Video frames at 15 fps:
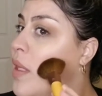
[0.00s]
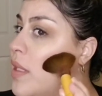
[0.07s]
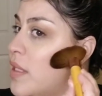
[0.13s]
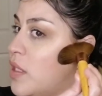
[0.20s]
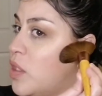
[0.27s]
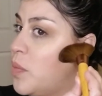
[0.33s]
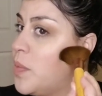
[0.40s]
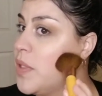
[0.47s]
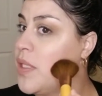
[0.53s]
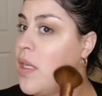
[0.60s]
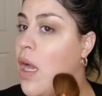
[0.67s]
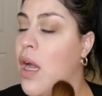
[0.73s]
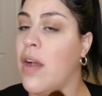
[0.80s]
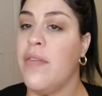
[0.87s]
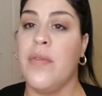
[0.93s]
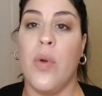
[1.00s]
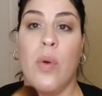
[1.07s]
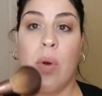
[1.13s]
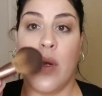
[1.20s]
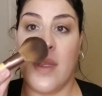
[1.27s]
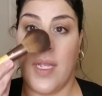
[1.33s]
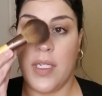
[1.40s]
Super soft,
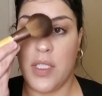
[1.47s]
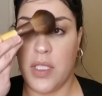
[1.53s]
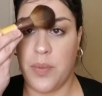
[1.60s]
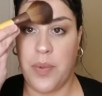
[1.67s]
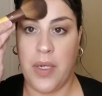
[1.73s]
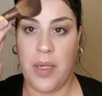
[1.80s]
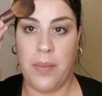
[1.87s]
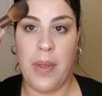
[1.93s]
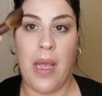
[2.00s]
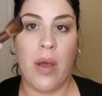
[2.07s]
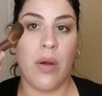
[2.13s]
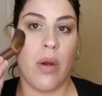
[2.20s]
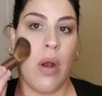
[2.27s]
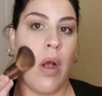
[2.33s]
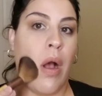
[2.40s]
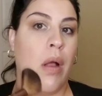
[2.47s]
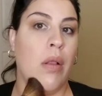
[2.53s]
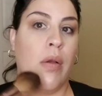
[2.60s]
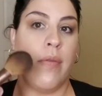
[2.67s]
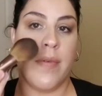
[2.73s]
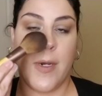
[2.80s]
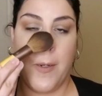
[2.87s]
or like just putting powder all
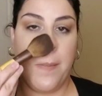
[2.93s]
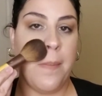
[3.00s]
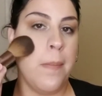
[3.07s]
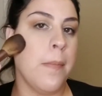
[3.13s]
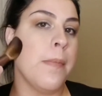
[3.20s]
over.